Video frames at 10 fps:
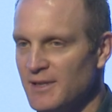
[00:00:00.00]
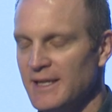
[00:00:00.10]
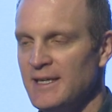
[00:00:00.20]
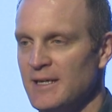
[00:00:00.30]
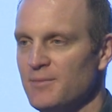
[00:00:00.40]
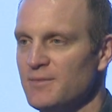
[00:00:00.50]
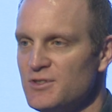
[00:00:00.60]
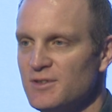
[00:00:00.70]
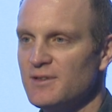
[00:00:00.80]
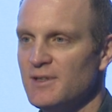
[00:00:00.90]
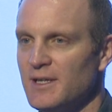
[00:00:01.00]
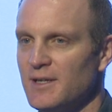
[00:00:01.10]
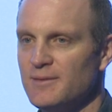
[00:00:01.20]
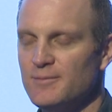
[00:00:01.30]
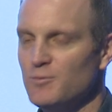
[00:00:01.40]
like him, just
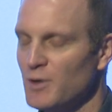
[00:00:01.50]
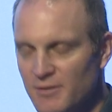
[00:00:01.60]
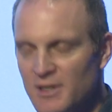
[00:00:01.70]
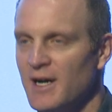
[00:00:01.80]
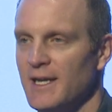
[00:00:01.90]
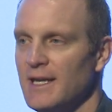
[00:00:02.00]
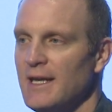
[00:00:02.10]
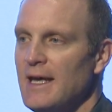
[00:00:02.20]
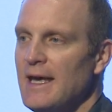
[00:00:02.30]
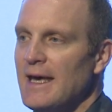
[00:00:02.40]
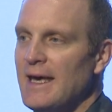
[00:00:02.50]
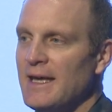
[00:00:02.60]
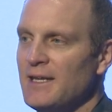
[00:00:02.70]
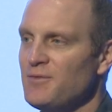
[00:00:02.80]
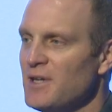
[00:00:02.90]
one of a kind.
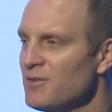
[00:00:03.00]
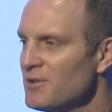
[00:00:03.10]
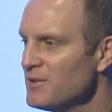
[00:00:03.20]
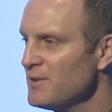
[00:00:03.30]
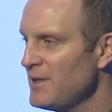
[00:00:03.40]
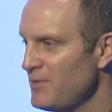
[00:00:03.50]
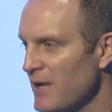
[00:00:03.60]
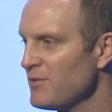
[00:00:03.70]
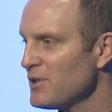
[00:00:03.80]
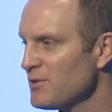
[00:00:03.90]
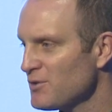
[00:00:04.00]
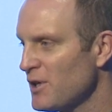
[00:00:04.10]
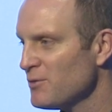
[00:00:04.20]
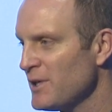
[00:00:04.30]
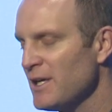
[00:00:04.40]
And if you haven't done so
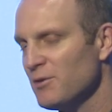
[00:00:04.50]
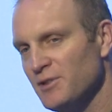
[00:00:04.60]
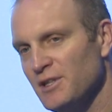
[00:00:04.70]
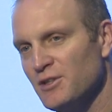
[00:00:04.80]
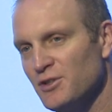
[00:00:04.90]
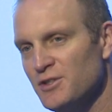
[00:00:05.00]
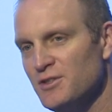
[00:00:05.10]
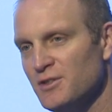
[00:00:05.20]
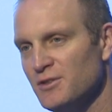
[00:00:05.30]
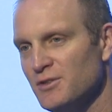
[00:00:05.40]
already, I really encourage you to